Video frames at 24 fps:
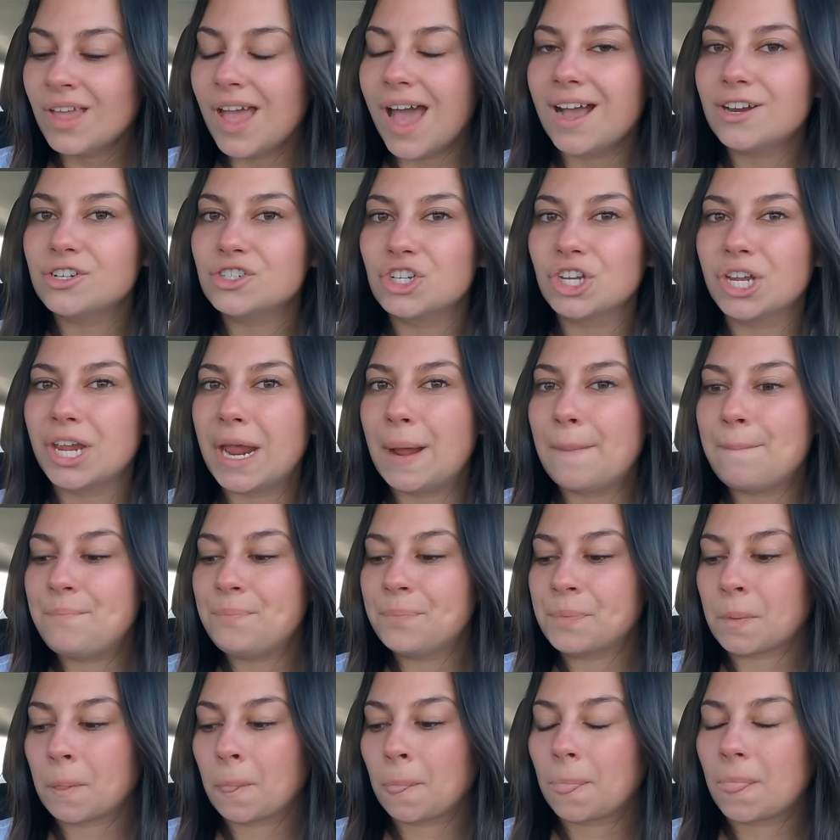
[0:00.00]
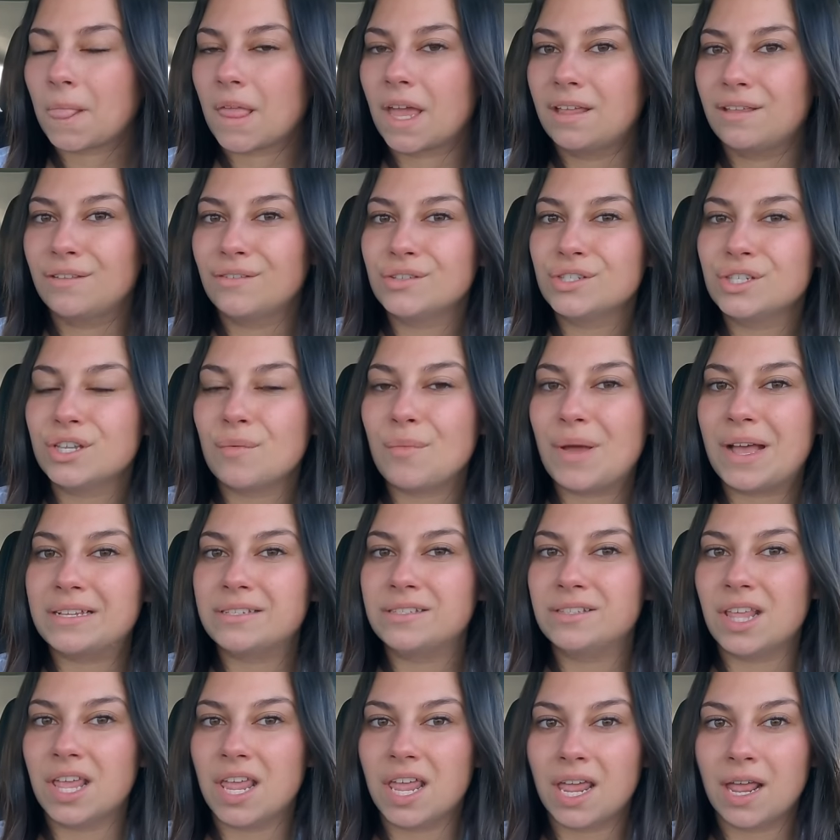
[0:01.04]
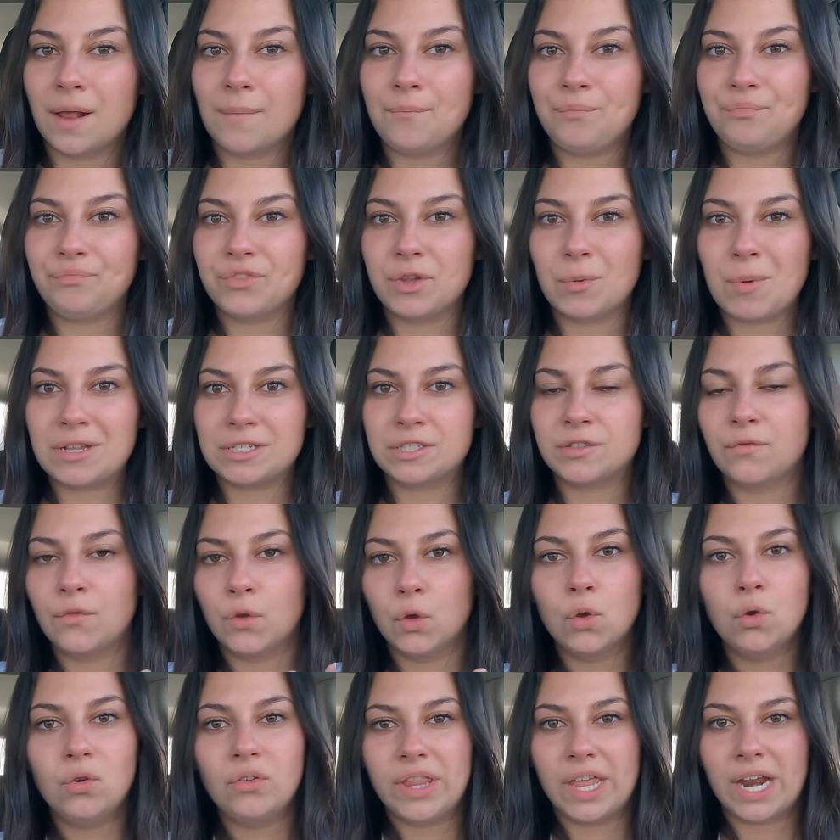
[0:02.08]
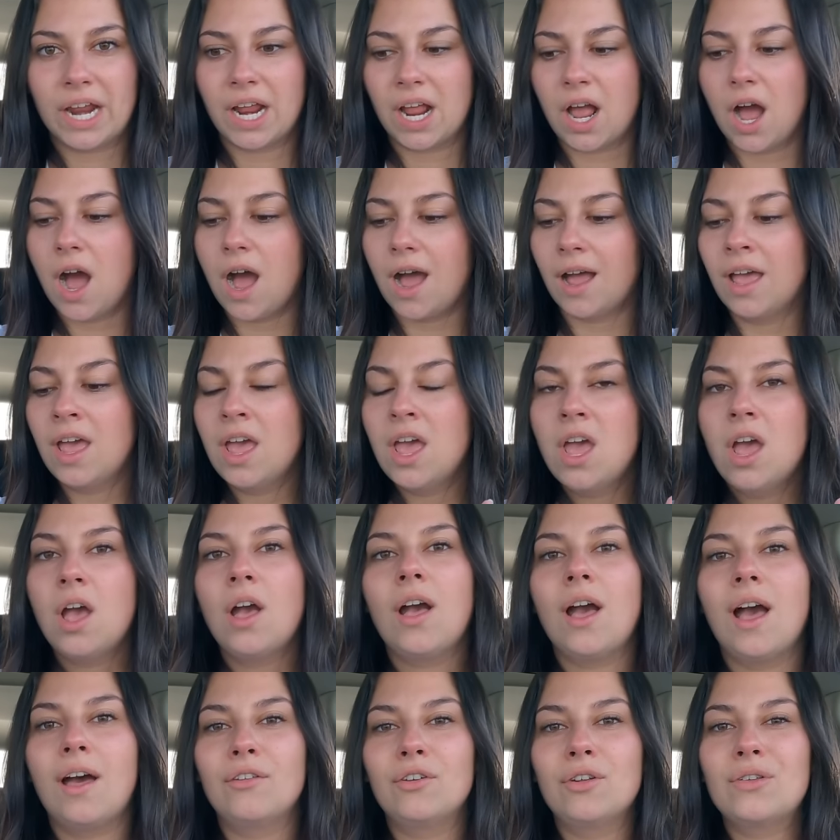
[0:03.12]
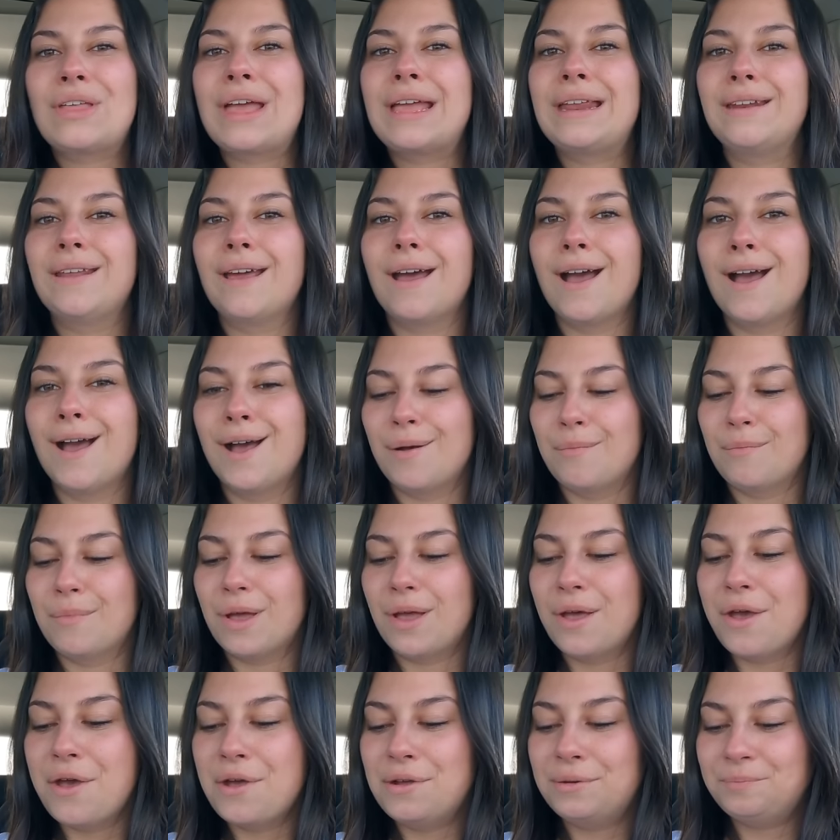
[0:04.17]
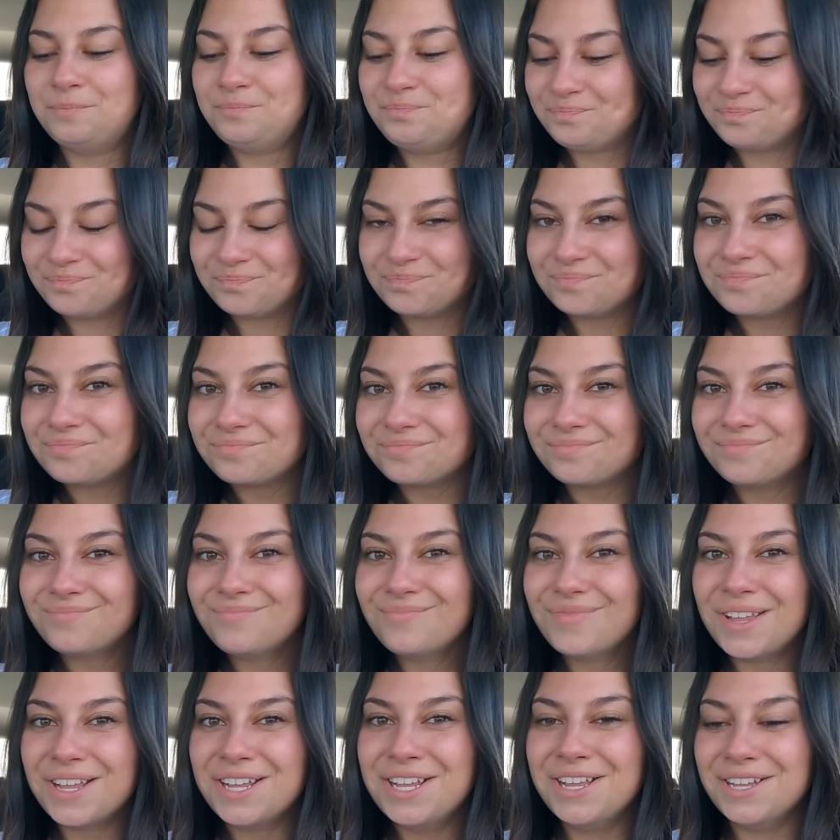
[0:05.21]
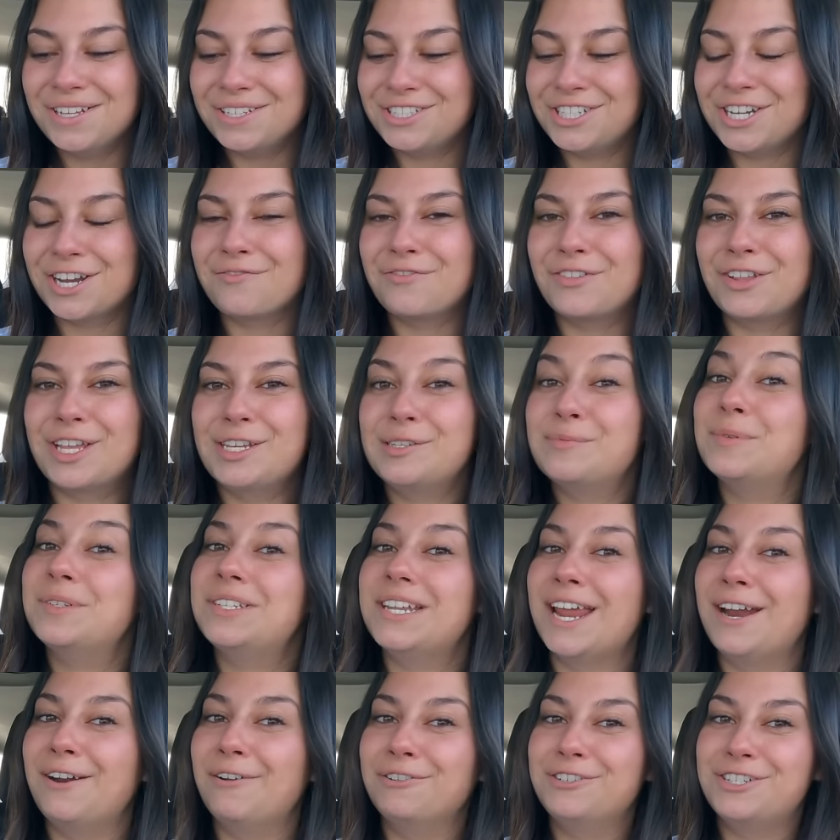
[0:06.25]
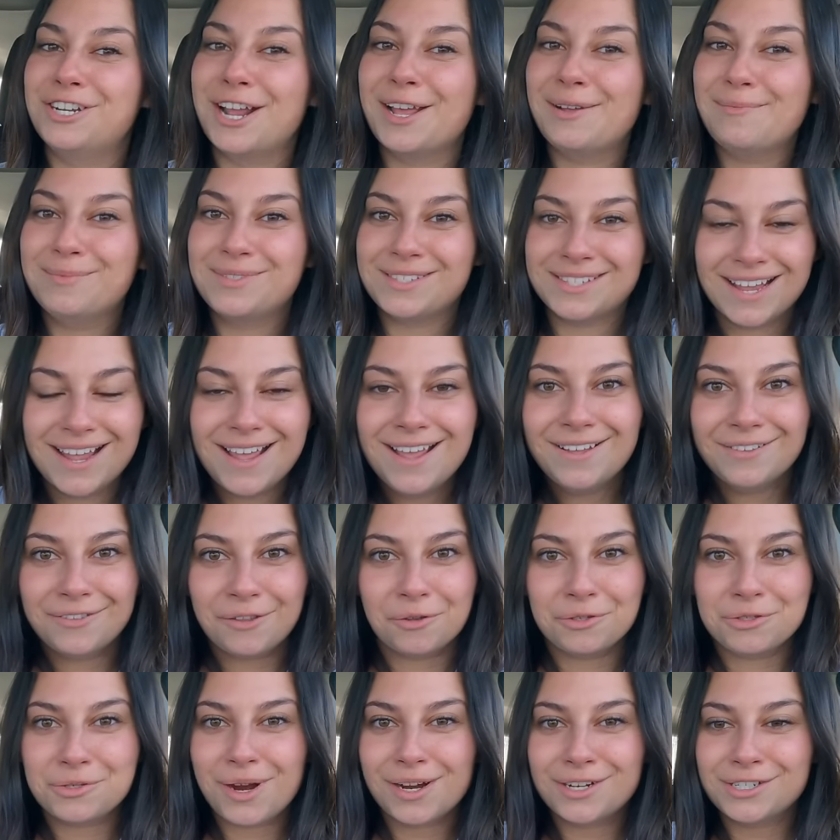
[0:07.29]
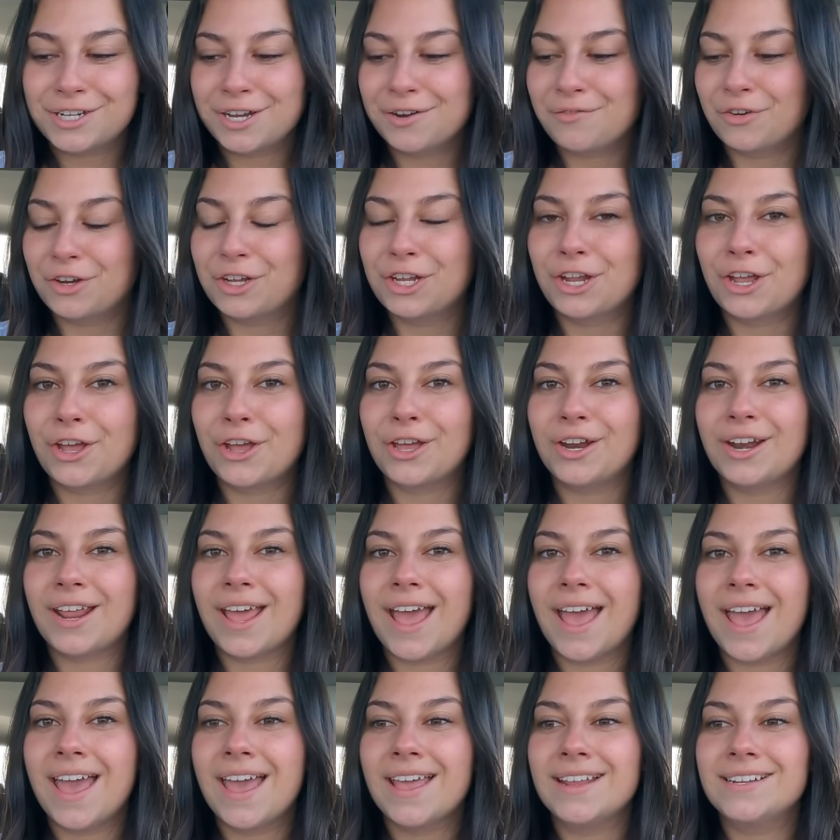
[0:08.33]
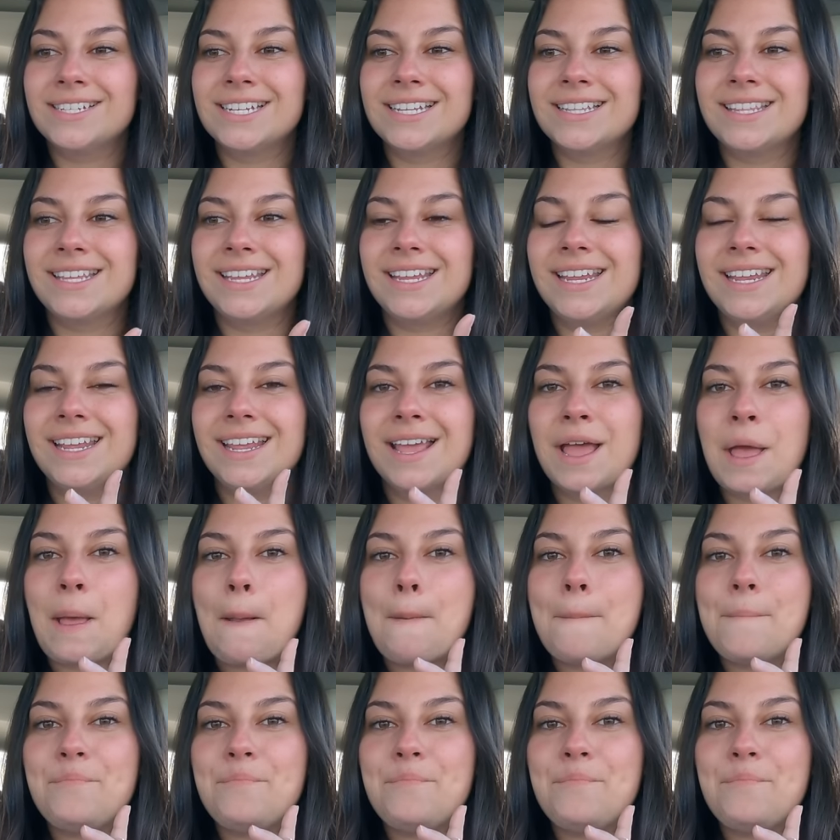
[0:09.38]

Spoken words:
Actually, I think this is the best thing, the best food that I got. Other than Chick-fil-A's potato chips, those are actually really good. And the